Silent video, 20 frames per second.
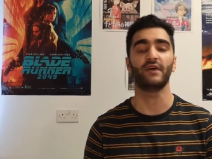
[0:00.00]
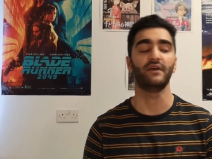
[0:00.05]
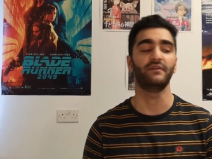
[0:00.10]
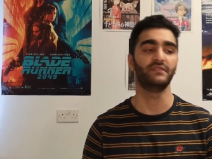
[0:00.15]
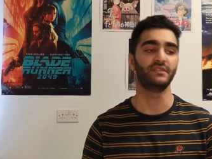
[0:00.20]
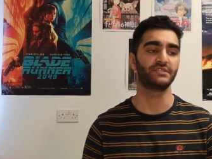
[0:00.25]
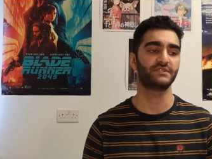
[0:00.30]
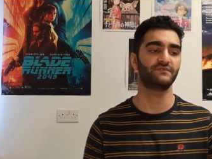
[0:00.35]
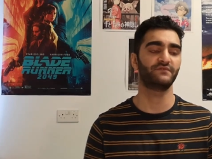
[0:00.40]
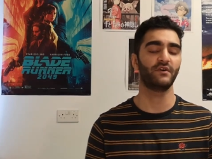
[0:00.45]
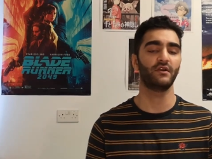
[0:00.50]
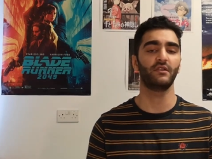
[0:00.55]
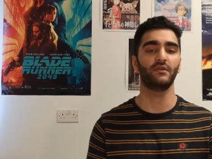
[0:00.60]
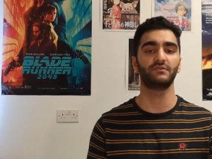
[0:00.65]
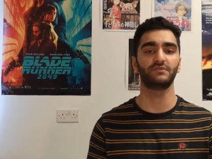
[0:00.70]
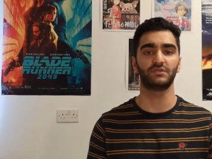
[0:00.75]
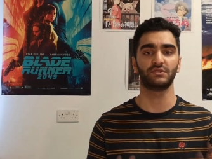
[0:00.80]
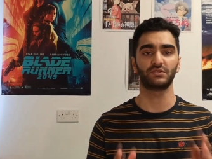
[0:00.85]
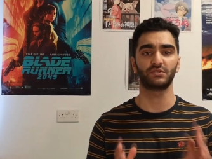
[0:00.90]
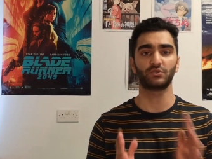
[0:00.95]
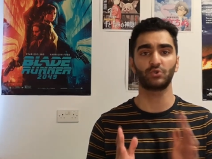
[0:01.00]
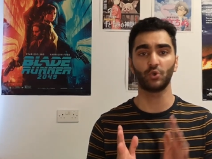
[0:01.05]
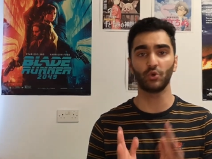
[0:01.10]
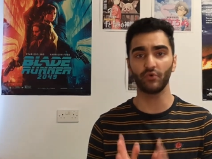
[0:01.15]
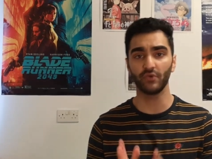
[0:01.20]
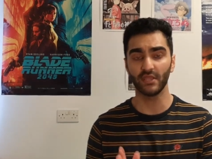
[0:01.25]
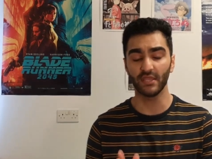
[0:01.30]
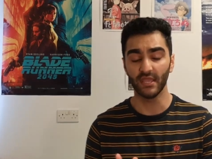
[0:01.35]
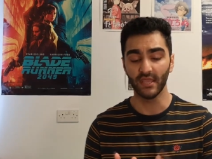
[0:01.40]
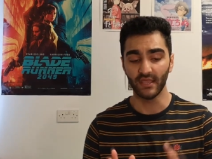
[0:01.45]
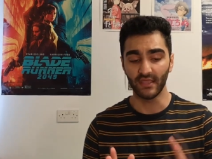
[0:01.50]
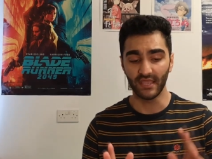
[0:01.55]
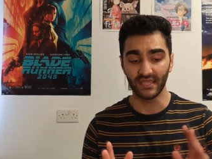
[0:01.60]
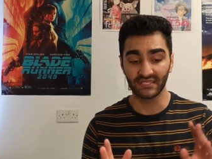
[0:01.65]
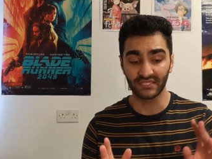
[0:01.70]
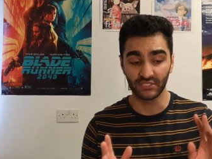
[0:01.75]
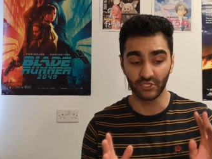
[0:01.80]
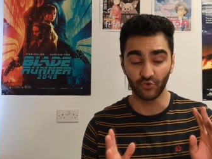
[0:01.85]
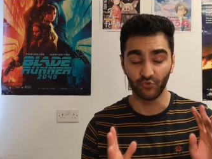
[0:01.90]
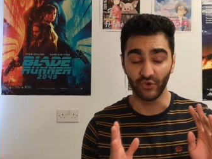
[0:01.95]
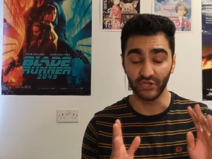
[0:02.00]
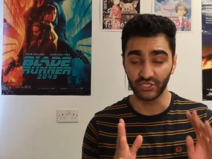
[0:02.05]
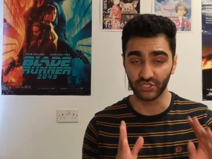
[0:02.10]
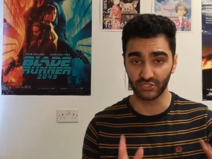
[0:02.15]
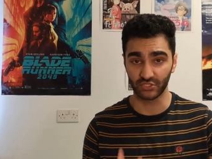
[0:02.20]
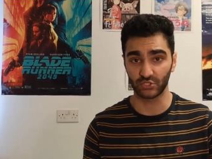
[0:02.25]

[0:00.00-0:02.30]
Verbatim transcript: And this follows the story, it's an origin